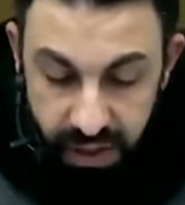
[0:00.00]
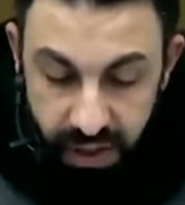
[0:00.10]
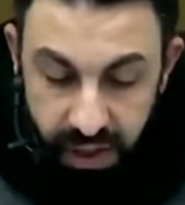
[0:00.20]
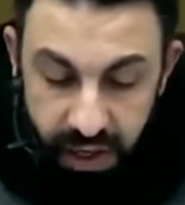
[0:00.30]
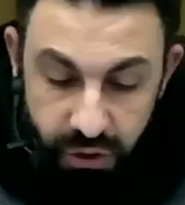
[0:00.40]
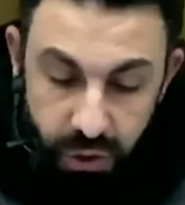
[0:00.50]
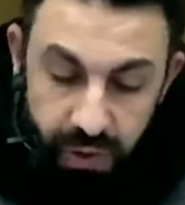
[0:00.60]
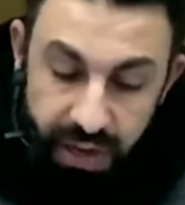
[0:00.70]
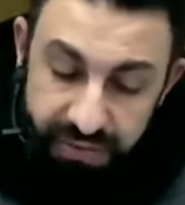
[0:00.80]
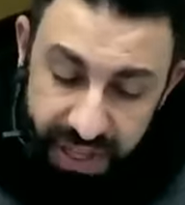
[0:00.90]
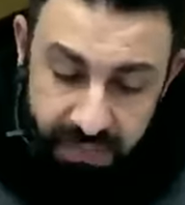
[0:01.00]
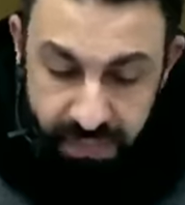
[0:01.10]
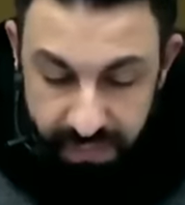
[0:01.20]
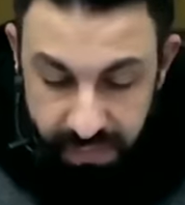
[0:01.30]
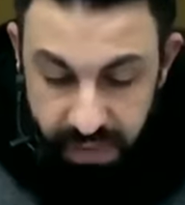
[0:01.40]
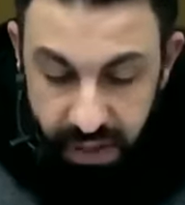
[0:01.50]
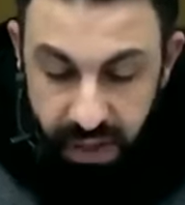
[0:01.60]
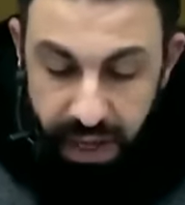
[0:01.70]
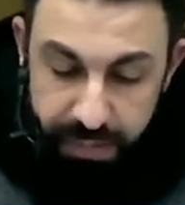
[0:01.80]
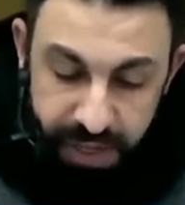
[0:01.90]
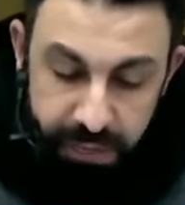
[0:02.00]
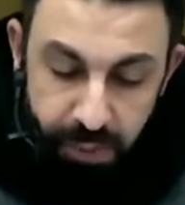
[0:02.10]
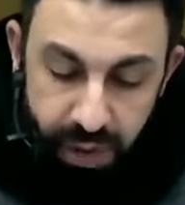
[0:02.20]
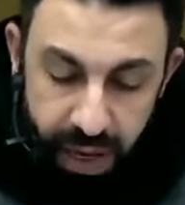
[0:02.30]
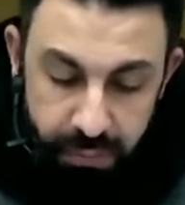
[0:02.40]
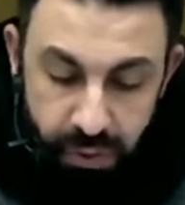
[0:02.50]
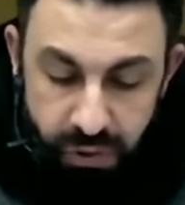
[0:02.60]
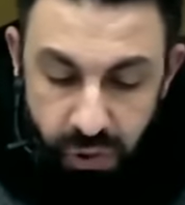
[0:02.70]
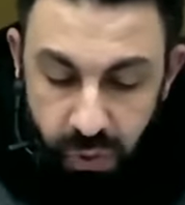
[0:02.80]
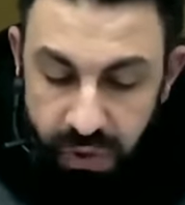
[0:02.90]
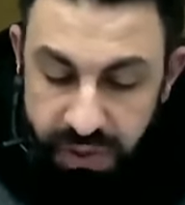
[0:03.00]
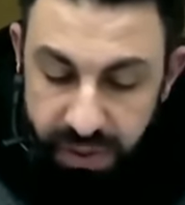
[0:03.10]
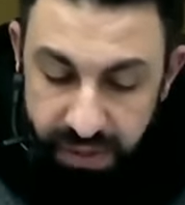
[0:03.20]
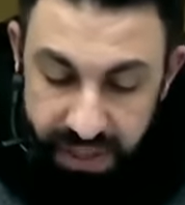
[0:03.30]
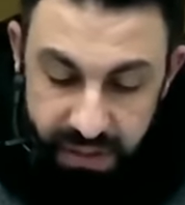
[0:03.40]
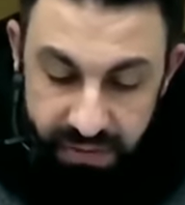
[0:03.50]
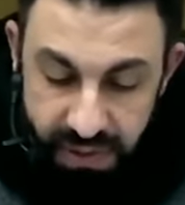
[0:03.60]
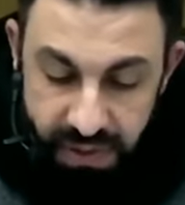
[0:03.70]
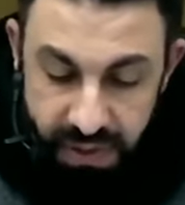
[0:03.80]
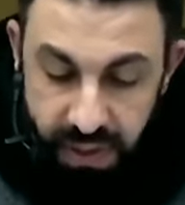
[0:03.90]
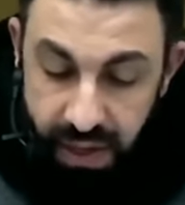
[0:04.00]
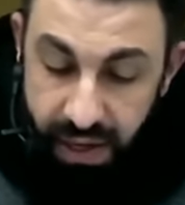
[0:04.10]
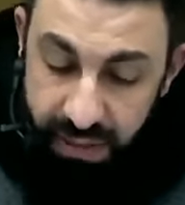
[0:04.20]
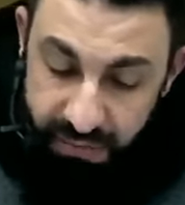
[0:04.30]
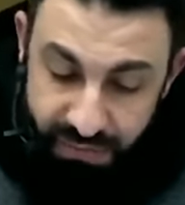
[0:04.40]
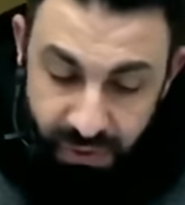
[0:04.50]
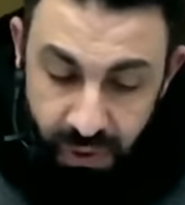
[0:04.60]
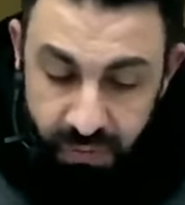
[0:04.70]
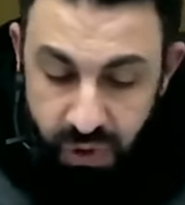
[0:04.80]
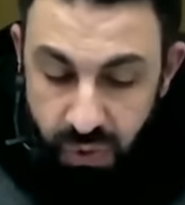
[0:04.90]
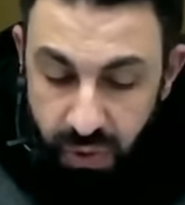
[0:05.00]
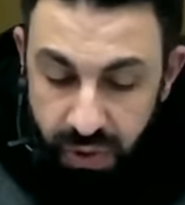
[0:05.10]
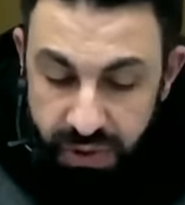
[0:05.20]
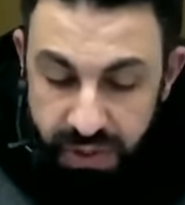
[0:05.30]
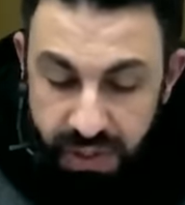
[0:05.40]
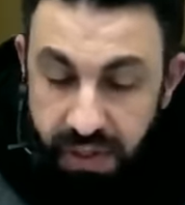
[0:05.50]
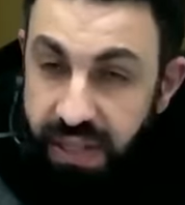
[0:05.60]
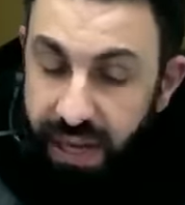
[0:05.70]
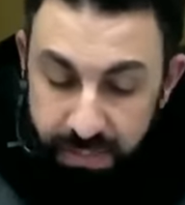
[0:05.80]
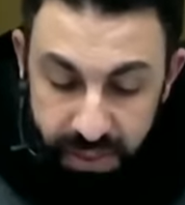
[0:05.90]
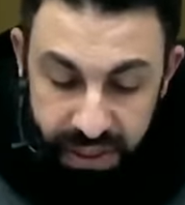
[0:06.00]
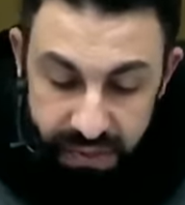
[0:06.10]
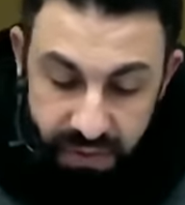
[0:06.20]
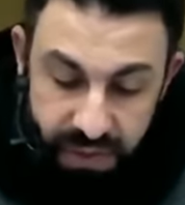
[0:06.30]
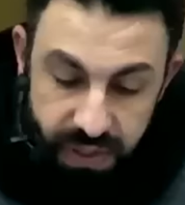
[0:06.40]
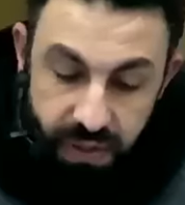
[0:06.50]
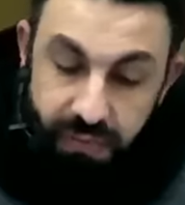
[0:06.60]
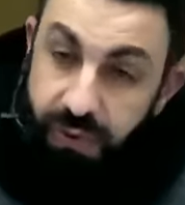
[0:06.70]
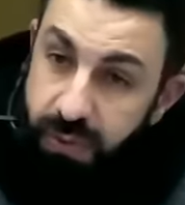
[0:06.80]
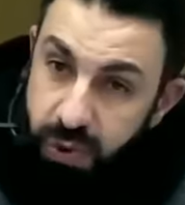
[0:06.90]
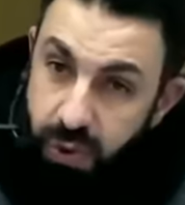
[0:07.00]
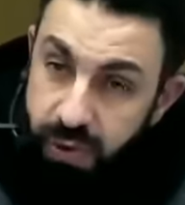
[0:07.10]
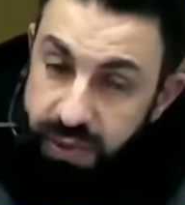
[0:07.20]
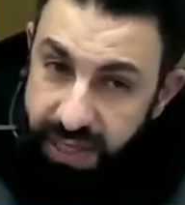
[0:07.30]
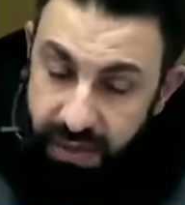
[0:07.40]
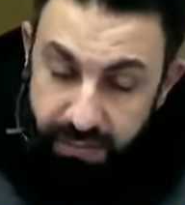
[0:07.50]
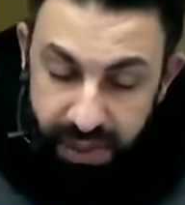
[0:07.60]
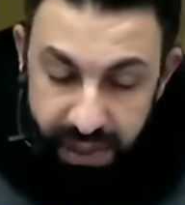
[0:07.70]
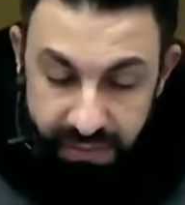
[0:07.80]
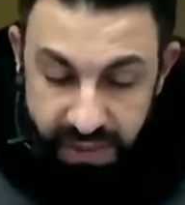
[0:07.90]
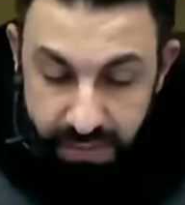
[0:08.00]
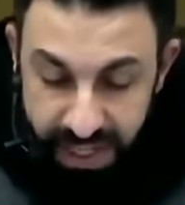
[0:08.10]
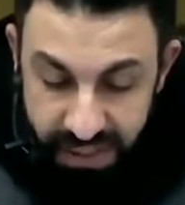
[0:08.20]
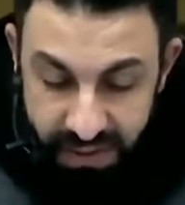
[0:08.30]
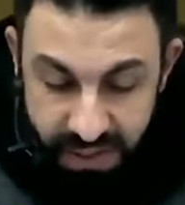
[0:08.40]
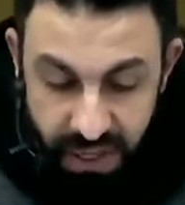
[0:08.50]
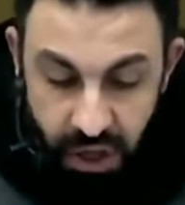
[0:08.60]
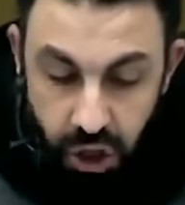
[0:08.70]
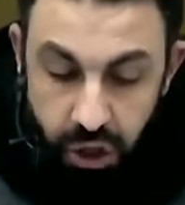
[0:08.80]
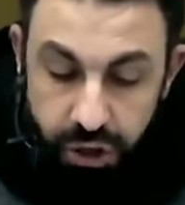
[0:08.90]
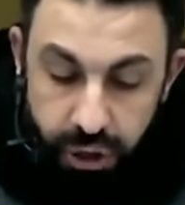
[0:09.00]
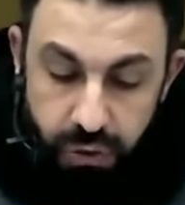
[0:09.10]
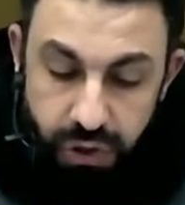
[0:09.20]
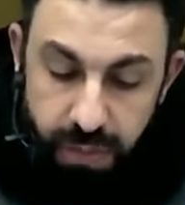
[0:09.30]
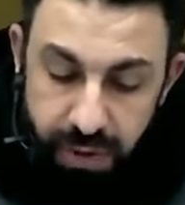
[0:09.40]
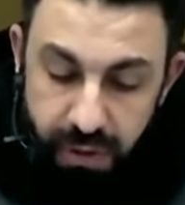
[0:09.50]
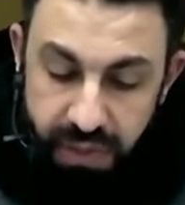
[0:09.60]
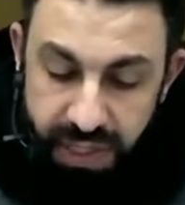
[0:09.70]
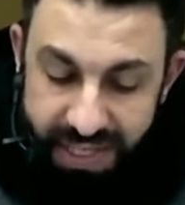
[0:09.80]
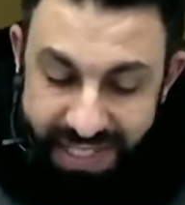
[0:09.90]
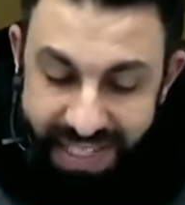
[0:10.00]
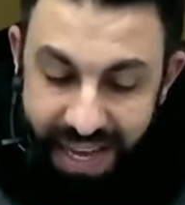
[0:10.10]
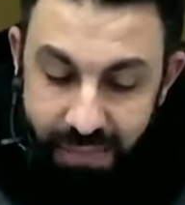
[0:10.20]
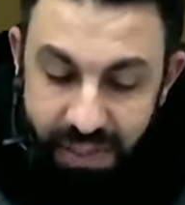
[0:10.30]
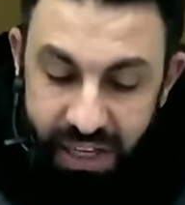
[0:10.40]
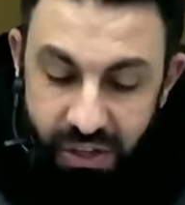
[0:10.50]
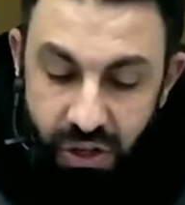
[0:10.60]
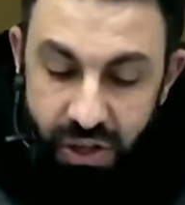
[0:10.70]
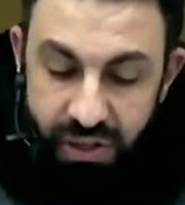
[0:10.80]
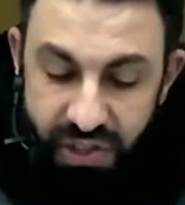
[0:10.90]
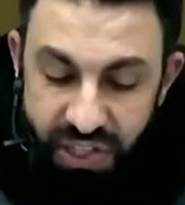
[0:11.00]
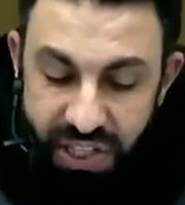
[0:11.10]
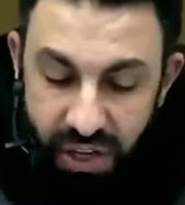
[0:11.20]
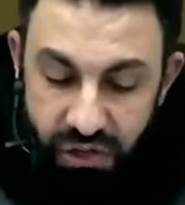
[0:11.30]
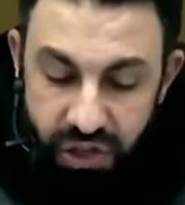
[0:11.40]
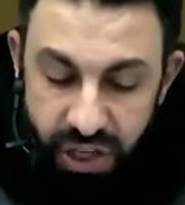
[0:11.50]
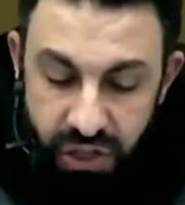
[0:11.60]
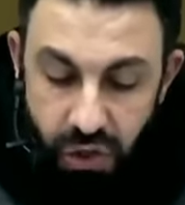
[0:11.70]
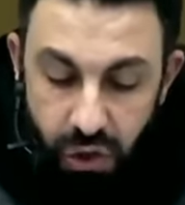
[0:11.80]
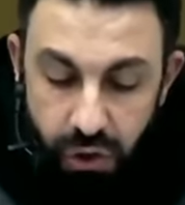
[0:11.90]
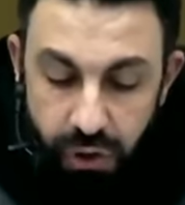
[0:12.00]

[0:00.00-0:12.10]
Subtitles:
and who love Him, a people humble towards the believers and firm towards the unbelievers. Firm towards the unbelievers means those opposing Islam cannot dislodge his or her